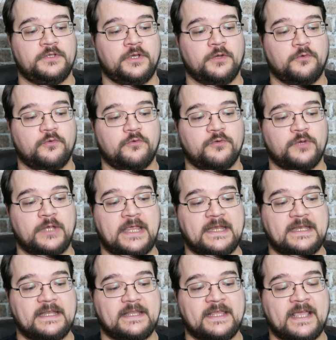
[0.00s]
you know,
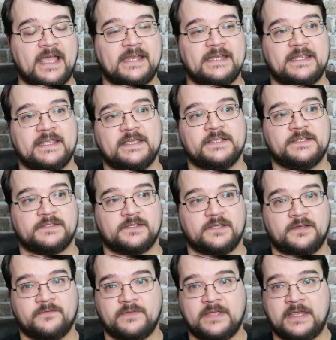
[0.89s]
create the ideas
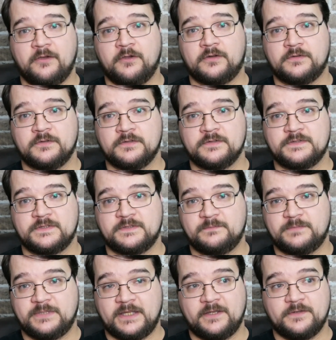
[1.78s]
of characters
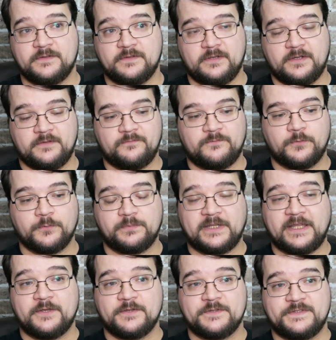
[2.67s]
and for
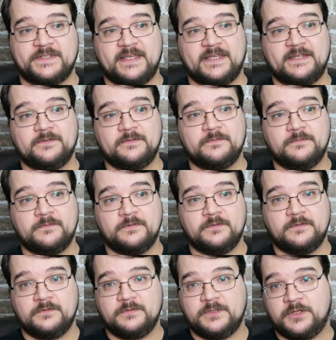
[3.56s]
players that,
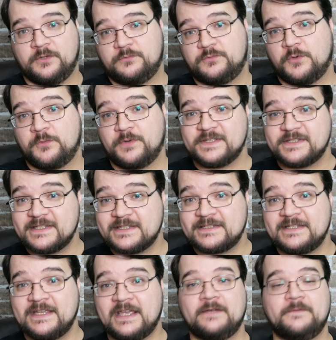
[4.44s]
you know, don't
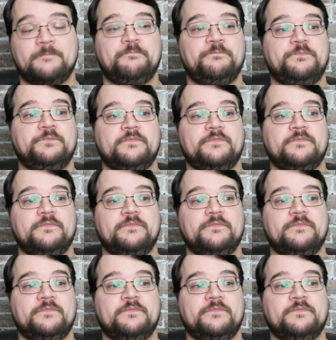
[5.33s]
exist yet.